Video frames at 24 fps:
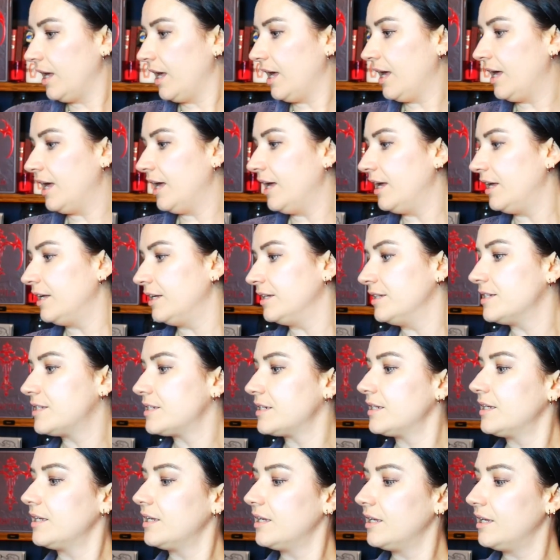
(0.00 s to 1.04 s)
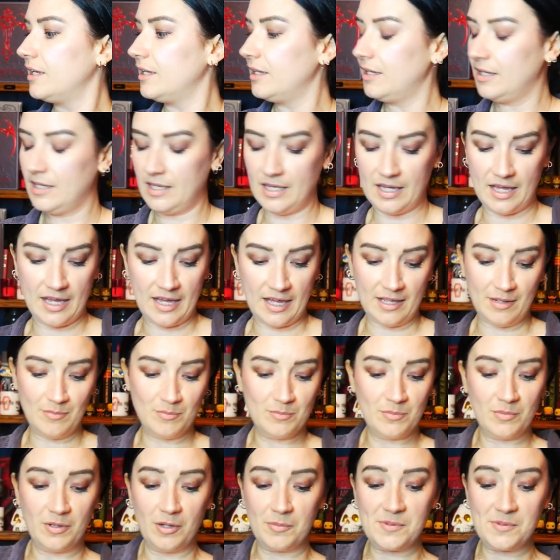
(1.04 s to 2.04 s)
and I'm